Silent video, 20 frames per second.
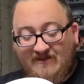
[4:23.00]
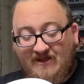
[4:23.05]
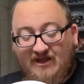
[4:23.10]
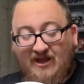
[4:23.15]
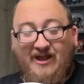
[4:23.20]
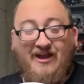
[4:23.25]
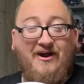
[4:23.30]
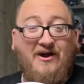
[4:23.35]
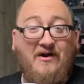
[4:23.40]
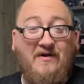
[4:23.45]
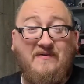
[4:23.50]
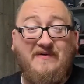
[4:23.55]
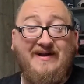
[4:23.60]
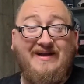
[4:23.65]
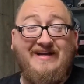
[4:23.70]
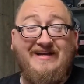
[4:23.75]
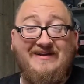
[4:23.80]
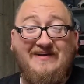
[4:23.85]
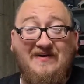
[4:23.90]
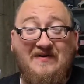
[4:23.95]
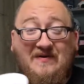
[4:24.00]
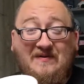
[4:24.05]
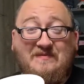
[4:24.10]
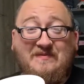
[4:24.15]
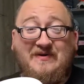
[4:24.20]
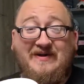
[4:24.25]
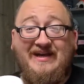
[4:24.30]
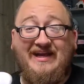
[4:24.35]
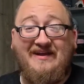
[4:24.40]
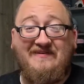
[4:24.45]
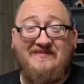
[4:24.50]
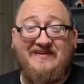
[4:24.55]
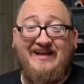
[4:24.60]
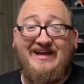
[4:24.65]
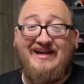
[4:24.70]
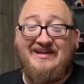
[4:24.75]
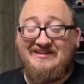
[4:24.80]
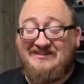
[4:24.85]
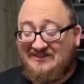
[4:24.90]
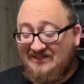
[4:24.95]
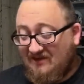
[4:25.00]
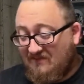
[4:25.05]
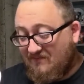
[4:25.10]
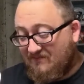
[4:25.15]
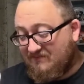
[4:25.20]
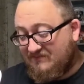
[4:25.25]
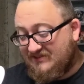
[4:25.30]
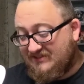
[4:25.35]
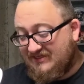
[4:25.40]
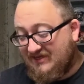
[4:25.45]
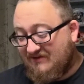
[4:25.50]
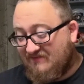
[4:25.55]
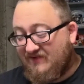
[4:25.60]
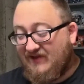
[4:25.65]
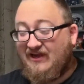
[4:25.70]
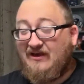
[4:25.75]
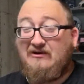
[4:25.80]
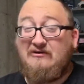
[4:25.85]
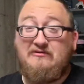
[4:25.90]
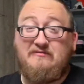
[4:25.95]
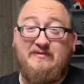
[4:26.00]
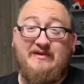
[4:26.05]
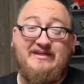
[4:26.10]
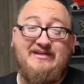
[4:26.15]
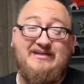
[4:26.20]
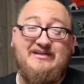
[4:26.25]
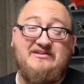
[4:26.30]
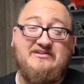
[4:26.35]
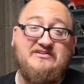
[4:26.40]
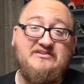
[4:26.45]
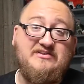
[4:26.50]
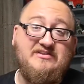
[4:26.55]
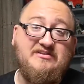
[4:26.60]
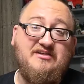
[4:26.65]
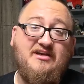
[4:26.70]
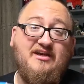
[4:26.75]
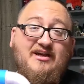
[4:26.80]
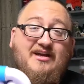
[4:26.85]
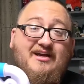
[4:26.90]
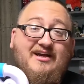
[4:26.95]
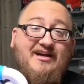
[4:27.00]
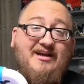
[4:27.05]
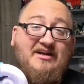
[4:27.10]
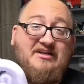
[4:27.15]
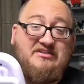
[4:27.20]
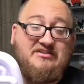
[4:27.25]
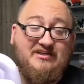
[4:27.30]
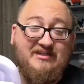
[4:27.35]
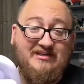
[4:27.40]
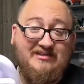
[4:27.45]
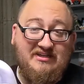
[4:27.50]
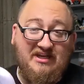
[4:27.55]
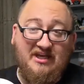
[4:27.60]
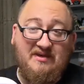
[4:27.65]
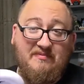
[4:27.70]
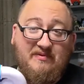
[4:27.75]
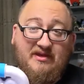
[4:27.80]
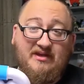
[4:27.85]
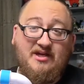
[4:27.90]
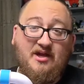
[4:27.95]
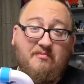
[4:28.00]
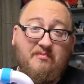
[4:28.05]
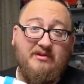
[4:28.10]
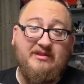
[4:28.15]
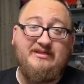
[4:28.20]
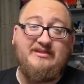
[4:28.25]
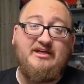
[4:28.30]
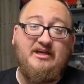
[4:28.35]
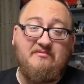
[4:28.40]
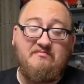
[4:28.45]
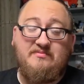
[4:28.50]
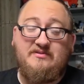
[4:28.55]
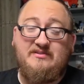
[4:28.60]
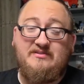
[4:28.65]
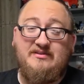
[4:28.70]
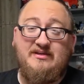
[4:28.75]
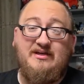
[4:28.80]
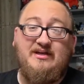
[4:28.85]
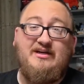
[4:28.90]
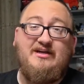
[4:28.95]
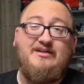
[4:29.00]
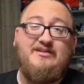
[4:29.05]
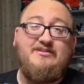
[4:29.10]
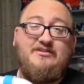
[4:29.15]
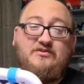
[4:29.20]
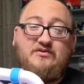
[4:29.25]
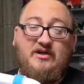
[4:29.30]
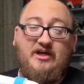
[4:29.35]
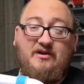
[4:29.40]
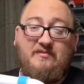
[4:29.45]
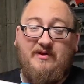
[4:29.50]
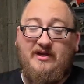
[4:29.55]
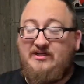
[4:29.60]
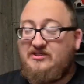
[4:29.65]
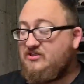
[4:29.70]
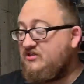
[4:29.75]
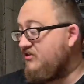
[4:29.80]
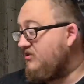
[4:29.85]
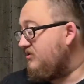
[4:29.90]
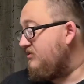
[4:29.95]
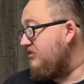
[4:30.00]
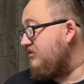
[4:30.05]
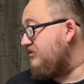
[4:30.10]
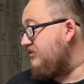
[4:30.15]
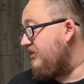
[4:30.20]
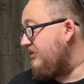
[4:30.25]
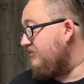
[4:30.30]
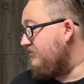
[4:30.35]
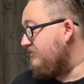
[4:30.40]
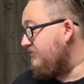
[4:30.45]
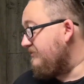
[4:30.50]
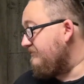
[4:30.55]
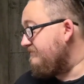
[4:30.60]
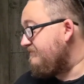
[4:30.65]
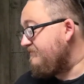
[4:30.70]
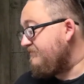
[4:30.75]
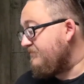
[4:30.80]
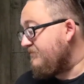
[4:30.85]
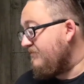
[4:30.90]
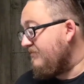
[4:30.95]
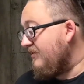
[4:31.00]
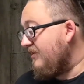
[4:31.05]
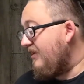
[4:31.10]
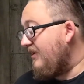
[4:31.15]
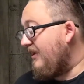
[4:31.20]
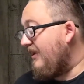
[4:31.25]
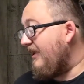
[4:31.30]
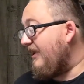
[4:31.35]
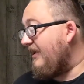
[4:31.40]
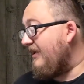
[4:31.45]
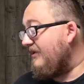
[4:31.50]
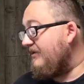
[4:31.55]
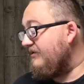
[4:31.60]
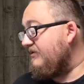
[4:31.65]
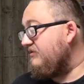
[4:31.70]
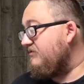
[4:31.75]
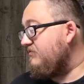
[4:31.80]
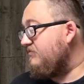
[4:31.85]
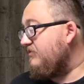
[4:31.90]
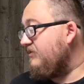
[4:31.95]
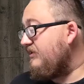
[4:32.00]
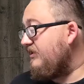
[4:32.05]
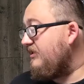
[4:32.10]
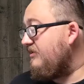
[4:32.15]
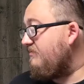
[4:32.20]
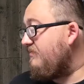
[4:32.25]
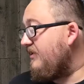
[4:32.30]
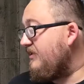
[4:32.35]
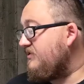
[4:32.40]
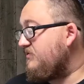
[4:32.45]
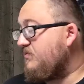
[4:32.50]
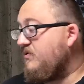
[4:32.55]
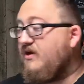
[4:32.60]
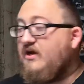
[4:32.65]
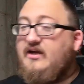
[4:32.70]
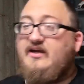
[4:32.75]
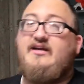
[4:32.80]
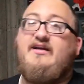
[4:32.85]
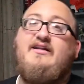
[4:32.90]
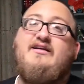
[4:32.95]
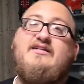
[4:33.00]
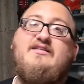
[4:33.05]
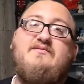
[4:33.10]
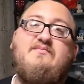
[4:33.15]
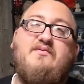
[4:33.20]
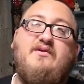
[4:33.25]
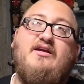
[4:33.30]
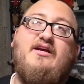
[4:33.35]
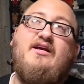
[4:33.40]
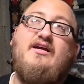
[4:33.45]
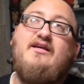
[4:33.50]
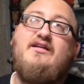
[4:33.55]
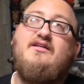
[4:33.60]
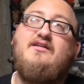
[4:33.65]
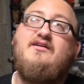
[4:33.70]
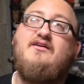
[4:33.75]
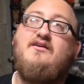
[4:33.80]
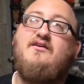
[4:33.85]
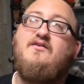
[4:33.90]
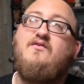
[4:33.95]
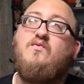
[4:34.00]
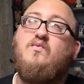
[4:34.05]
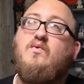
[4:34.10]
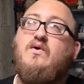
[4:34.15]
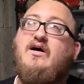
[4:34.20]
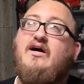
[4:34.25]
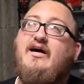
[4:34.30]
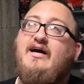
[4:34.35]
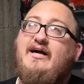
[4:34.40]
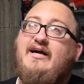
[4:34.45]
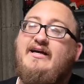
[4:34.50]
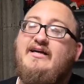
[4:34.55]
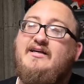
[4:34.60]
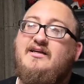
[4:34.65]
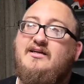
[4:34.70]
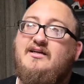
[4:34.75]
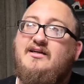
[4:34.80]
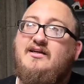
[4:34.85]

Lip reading: already know I'm going to have to edit some stuff out because it's going to take me a couple attempts to try to match it on the jHorn. And really the best way I can explain why,